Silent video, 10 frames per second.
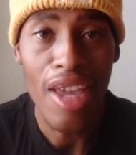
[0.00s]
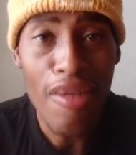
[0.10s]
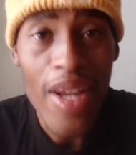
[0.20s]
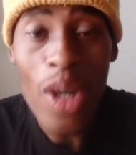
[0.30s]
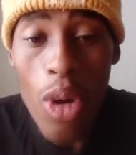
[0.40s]

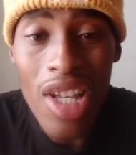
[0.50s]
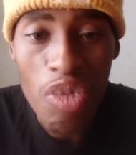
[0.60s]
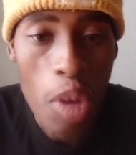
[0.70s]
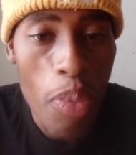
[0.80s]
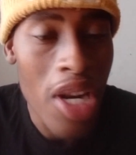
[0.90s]
Even though these
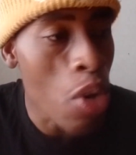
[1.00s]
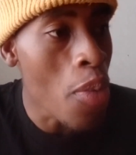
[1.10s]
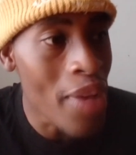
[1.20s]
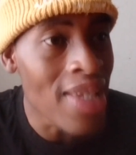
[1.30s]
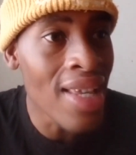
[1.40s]
people they
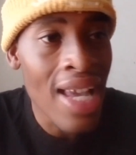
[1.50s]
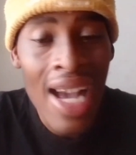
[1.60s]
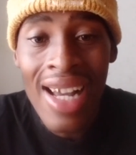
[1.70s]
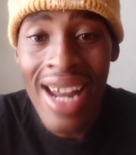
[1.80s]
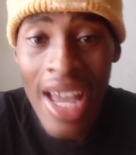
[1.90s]
were busy
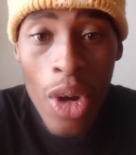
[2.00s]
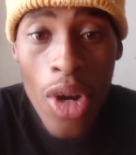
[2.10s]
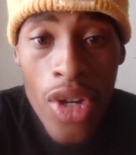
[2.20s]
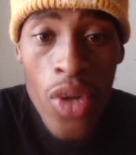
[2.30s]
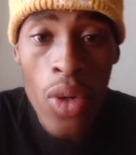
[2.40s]
lying
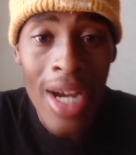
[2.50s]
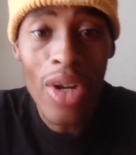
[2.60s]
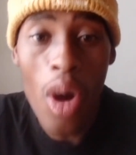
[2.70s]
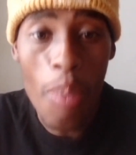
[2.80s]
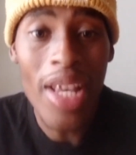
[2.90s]
on you,
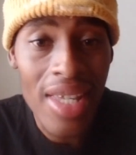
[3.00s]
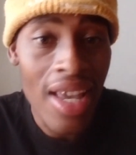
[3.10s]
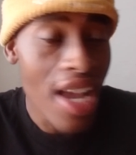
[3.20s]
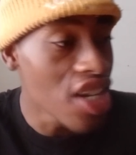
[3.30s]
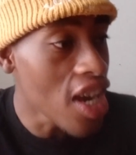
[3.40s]
they were
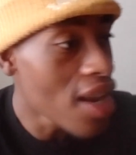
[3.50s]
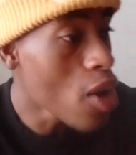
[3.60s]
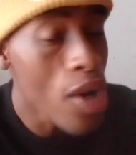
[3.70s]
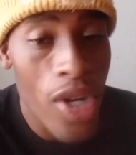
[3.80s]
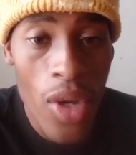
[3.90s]
busy
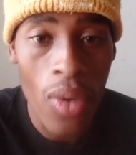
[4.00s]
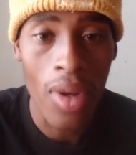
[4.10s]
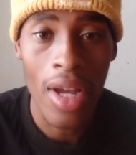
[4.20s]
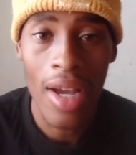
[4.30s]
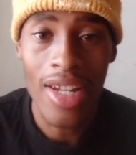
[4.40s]
cheating on you,
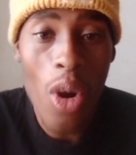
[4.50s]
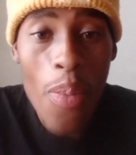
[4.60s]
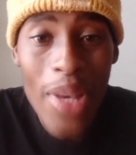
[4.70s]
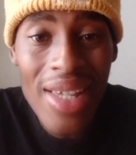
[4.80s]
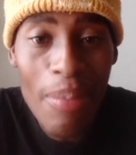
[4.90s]
they were
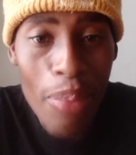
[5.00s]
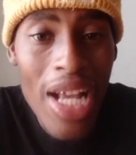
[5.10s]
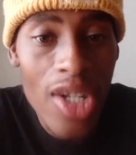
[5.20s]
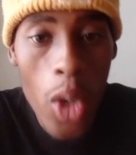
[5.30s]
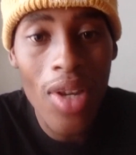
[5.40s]
busy
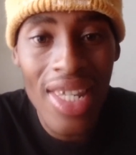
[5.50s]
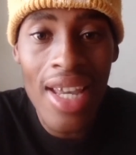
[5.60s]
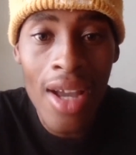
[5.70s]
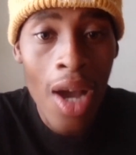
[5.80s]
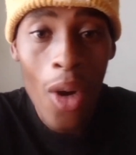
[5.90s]
being
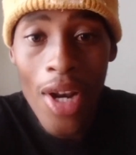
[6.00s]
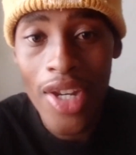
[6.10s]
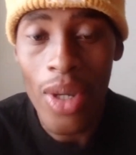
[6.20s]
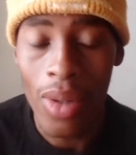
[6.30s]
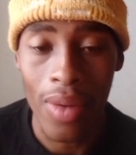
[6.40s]
toxic on
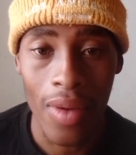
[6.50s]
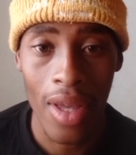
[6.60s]
you.